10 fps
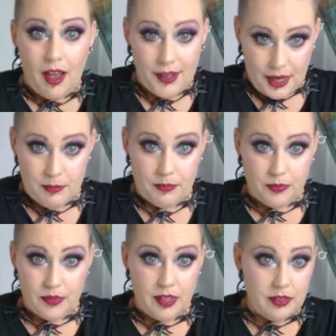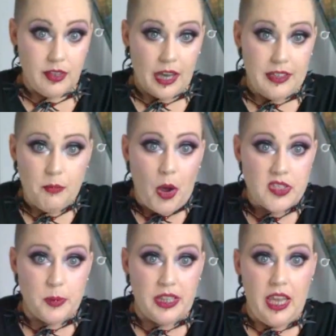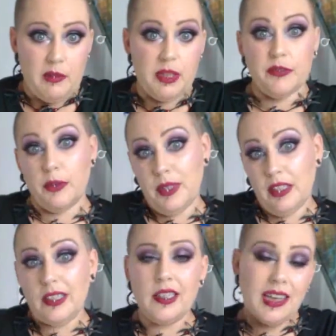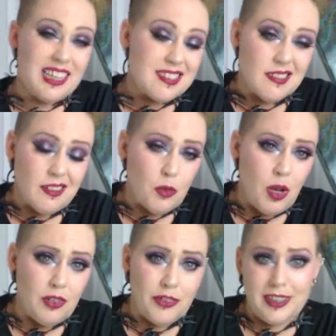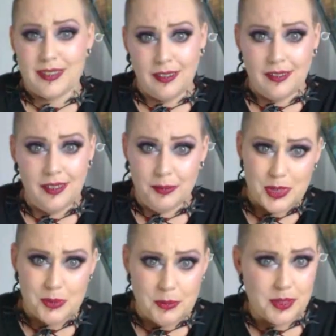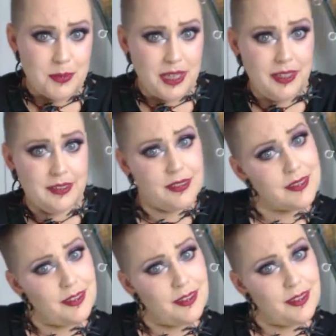I possibly can be for me, and I still don't qualify as healthy in most people's minds.